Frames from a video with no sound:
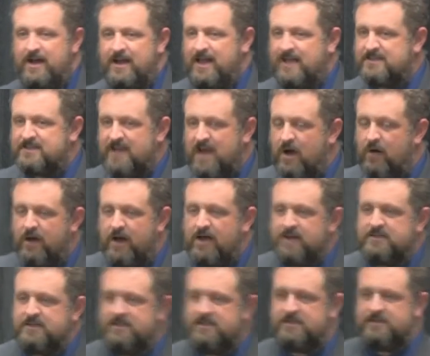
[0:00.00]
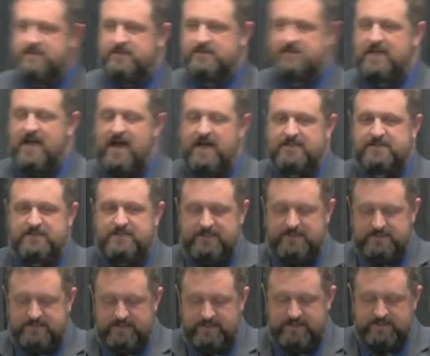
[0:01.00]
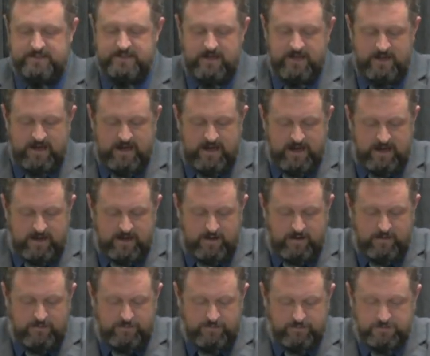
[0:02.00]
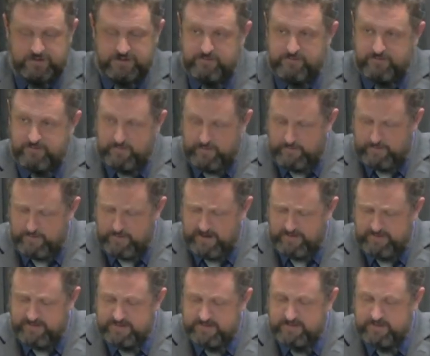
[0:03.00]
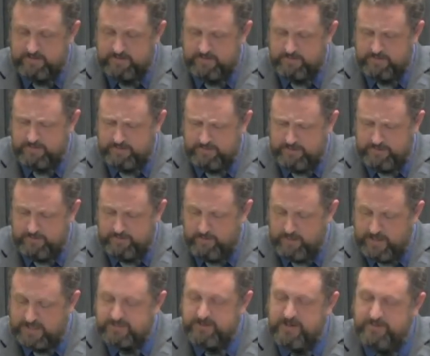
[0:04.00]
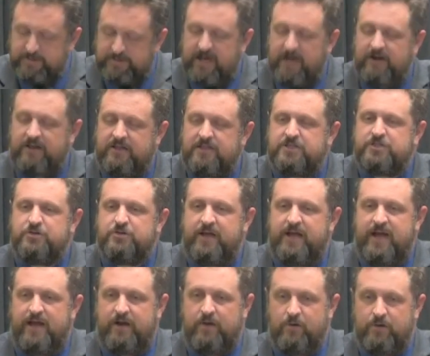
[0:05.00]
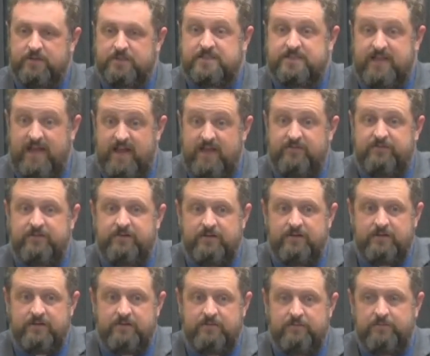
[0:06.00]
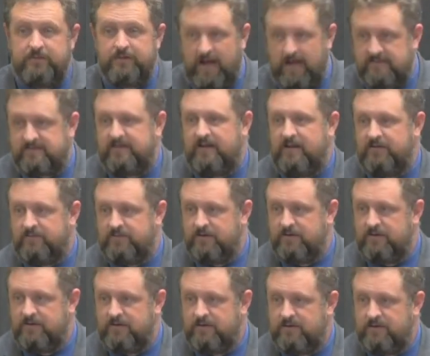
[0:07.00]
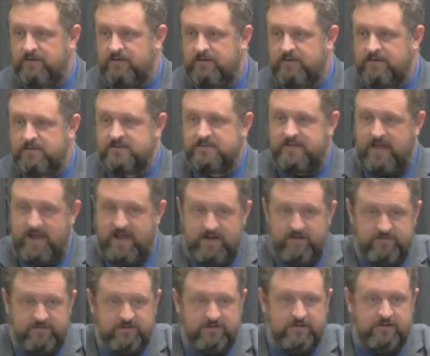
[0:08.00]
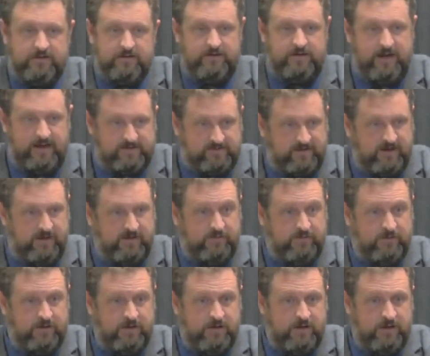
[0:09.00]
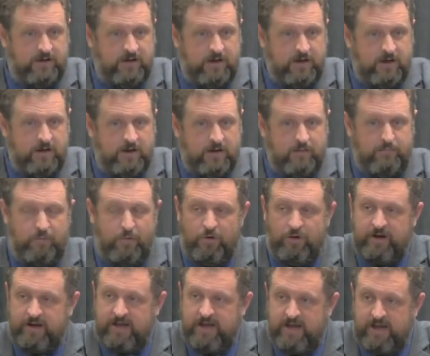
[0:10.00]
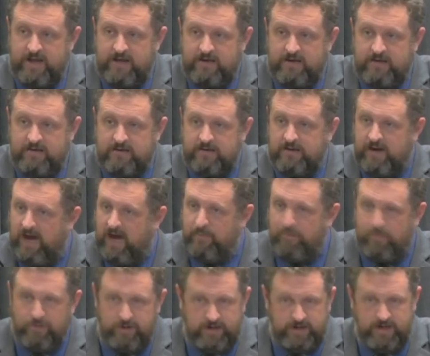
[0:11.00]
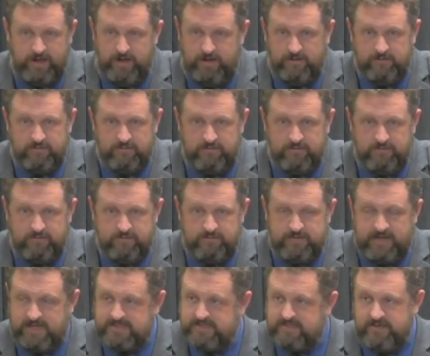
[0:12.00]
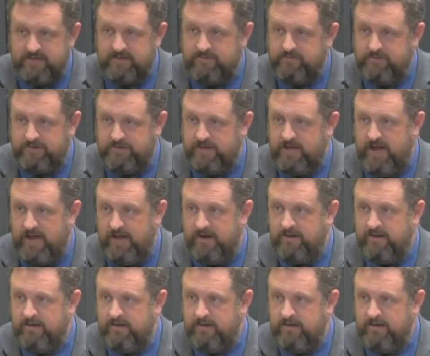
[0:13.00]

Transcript: That's not how God sees things. God sees things through, by these, uh, he breaks people down into these two categories saved, not saved. Saved, not saved. Born again, not born again. That's it with God.